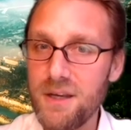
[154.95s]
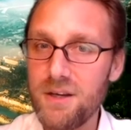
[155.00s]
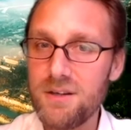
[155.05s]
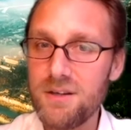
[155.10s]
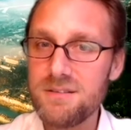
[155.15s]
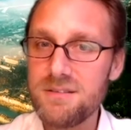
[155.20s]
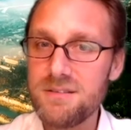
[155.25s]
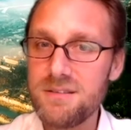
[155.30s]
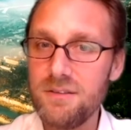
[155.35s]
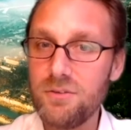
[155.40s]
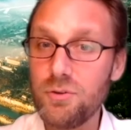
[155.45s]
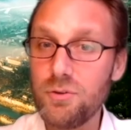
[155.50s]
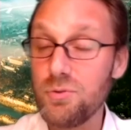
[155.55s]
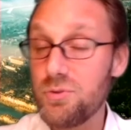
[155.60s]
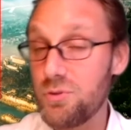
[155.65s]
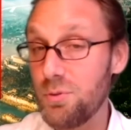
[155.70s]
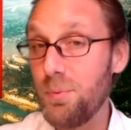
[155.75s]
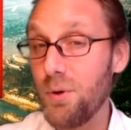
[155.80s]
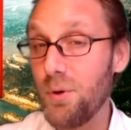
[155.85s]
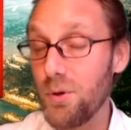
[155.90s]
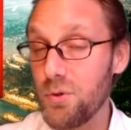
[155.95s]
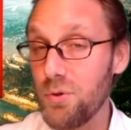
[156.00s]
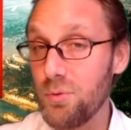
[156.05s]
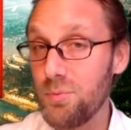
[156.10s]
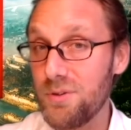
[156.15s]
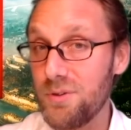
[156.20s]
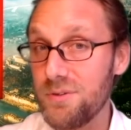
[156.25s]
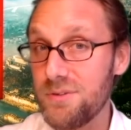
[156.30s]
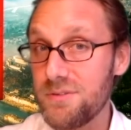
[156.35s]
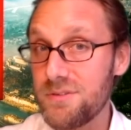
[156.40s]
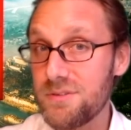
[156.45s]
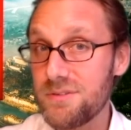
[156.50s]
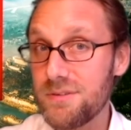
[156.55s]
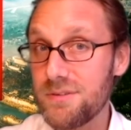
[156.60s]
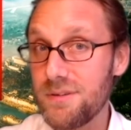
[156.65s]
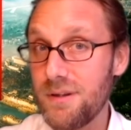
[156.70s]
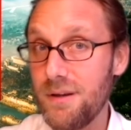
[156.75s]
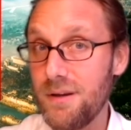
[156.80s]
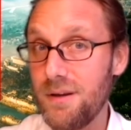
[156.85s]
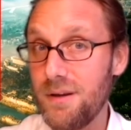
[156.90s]
transforming us into
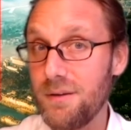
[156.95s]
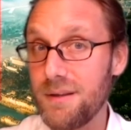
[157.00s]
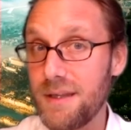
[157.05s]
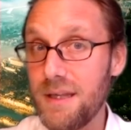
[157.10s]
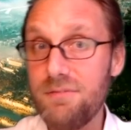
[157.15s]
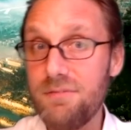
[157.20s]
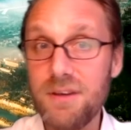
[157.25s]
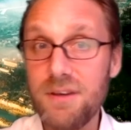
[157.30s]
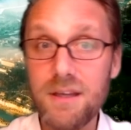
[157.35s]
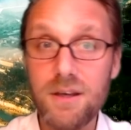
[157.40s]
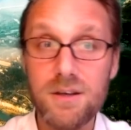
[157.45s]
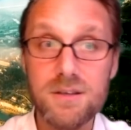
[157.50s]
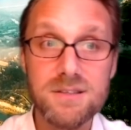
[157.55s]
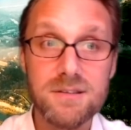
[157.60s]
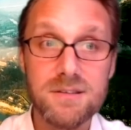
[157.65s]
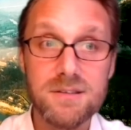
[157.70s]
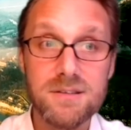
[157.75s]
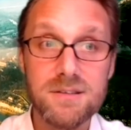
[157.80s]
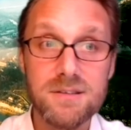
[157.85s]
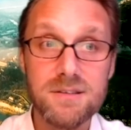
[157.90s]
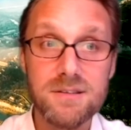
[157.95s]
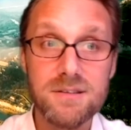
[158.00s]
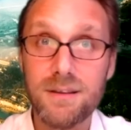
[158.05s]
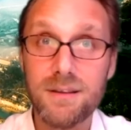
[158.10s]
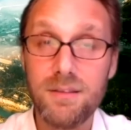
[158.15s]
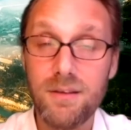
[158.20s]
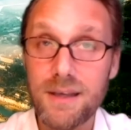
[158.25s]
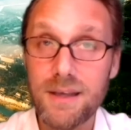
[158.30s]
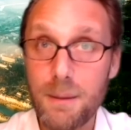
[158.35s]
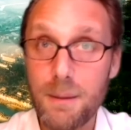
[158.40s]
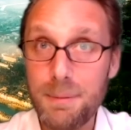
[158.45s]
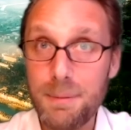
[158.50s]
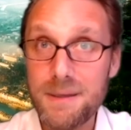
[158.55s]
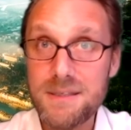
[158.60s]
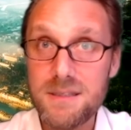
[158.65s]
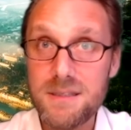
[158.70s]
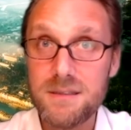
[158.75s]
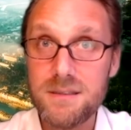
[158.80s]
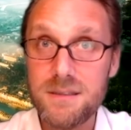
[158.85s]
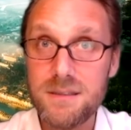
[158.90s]
superhumans, giving us
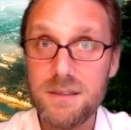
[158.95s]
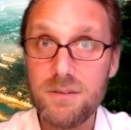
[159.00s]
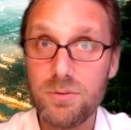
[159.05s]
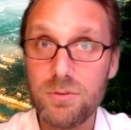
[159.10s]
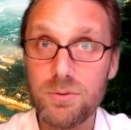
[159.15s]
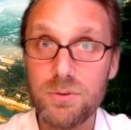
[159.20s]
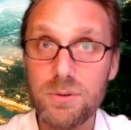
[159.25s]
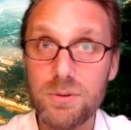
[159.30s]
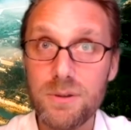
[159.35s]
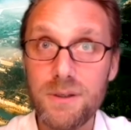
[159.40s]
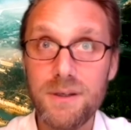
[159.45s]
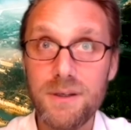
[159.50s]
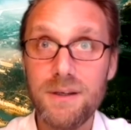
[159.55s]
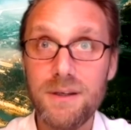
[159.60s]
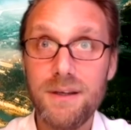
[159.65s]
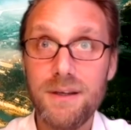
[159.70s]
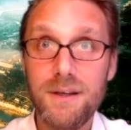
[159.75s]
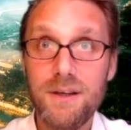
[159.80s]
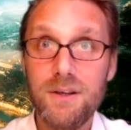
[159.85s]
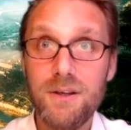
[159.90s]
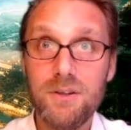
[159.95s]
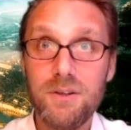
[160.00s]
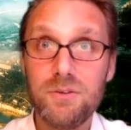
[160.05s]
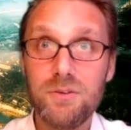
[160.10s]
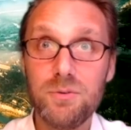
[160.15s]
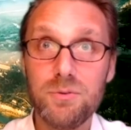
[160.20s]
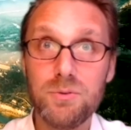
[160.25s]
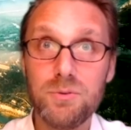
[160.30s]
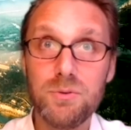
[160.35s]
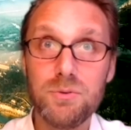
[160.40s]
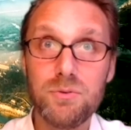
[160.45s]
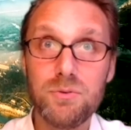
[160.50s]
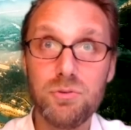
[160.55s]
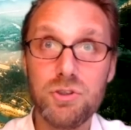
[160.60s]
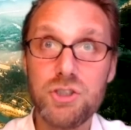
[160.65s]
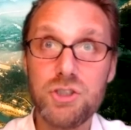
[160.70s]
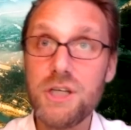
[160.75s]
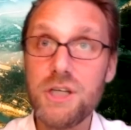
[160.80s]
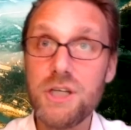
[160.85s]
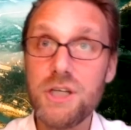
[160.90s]
the capacity to
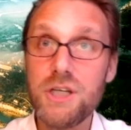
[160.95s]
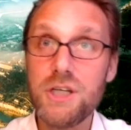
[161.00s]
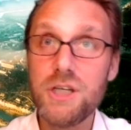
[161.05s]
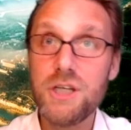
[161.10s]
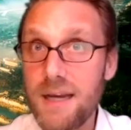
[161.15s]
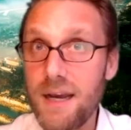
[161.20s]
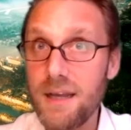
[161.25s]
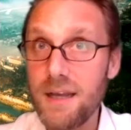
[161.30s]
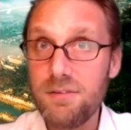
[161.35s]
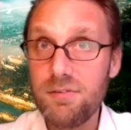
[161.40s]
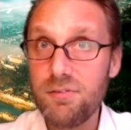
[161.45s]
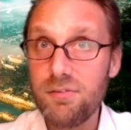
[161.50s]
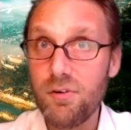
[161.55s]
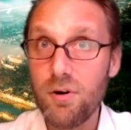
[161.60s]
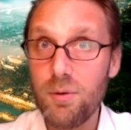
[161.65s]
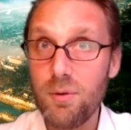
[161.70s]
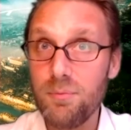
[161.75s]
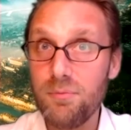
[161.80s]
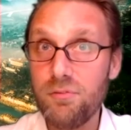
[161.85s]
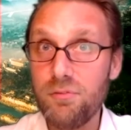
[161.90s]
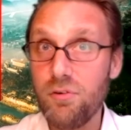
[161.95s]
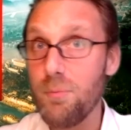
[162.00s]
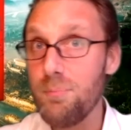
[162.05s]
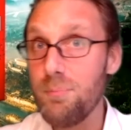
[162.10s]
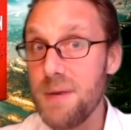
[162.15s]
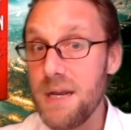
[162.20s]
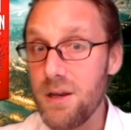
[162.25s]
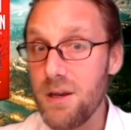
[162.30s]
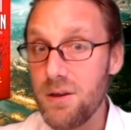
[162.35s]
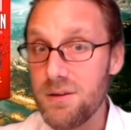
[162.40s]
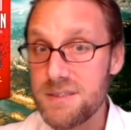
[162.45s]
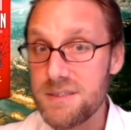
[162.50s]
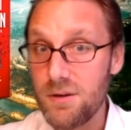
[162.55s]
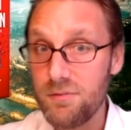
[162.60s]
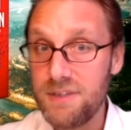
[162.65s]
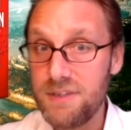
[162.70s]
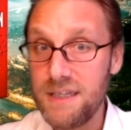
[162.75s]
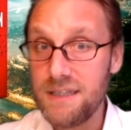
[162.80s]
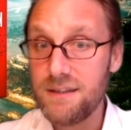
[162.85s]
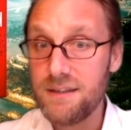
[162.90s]
generate insight from
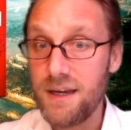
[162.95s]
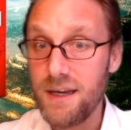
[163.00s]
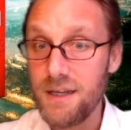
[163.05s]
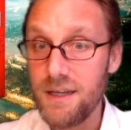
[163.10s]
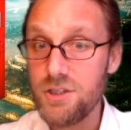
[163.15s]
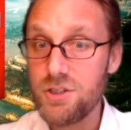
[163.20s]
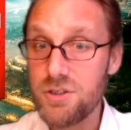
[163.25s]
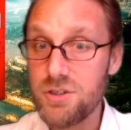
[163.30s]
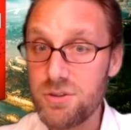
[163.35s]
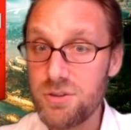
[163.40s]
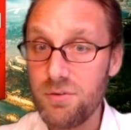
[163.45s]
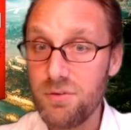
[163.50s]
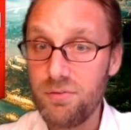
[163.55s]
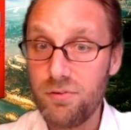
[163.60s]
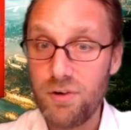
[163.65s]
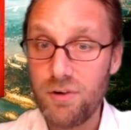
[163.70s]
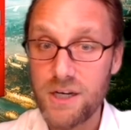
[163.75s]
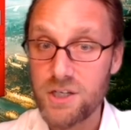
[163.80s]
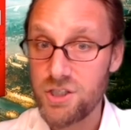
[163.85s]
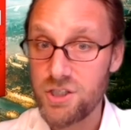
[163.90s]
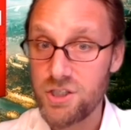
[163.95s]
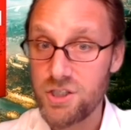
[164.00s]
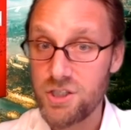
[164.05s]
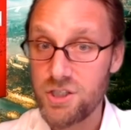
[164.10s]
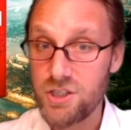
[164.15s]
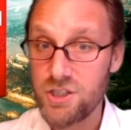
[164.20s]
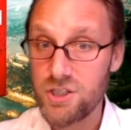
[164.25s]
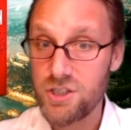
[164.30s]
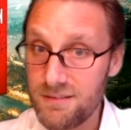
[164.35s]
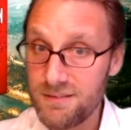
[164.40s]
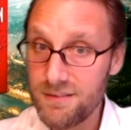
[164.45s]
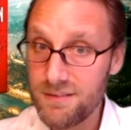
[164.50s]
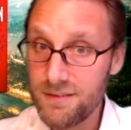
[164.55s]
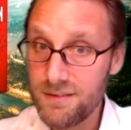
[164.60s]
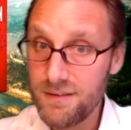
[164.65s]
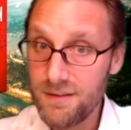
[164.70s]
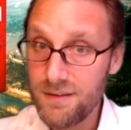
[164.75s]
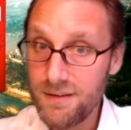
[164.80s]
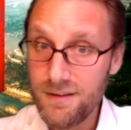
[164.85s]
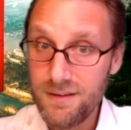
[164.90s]
millions of data in just a fraction of
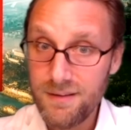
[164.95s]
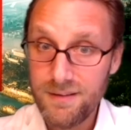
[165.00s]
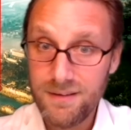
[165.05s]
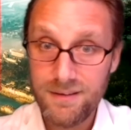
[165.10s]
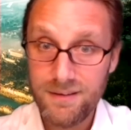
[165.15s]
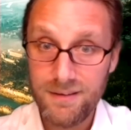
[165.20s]
seconds.